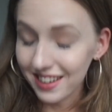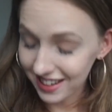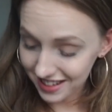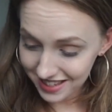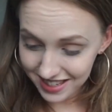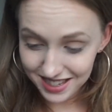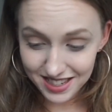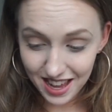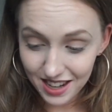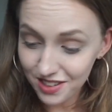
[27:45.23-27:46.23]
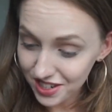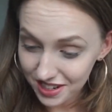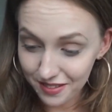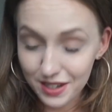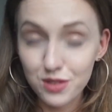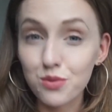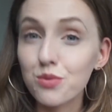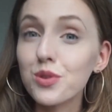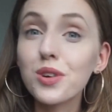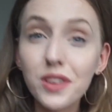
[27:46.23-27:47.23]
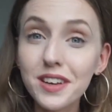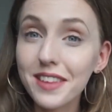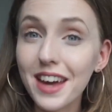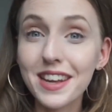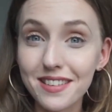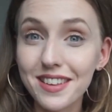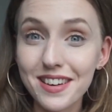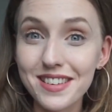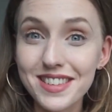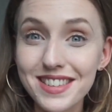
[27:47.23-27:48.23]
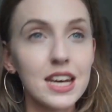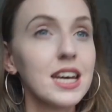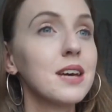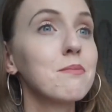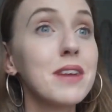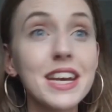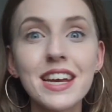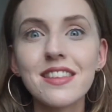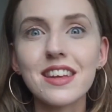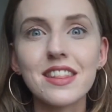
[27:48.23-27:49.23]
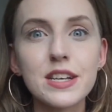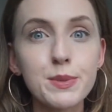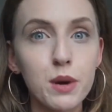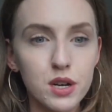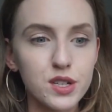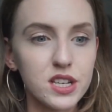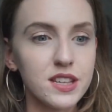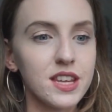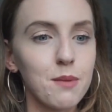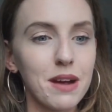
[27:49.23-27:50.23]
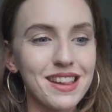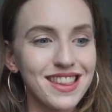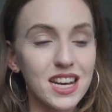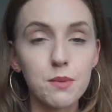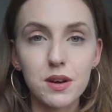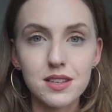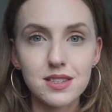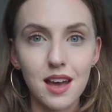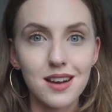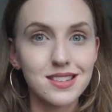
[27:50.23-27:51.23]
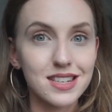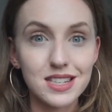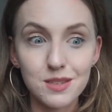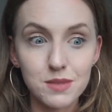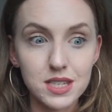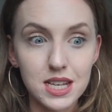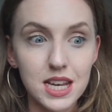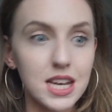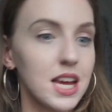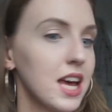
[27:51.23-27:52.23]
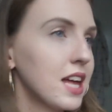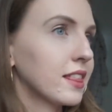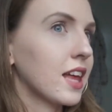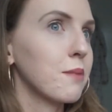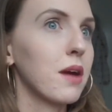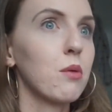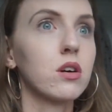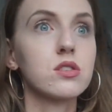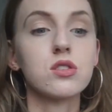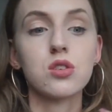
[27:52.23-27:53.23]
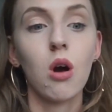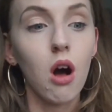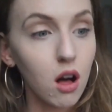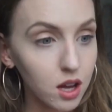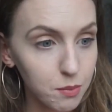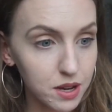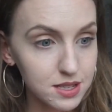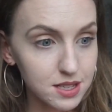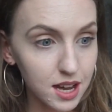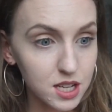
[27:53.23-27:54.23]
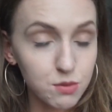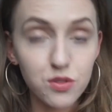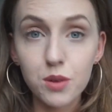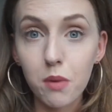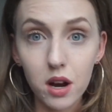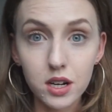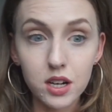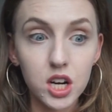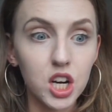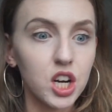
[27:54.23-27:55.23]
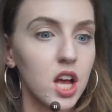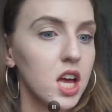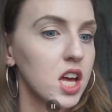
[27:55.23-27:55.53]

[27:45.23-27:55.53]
And it's this energy that is ruling that 8th house, meaning that this person, they might think about sex and intimacy, they may want to talk about sex with their partner,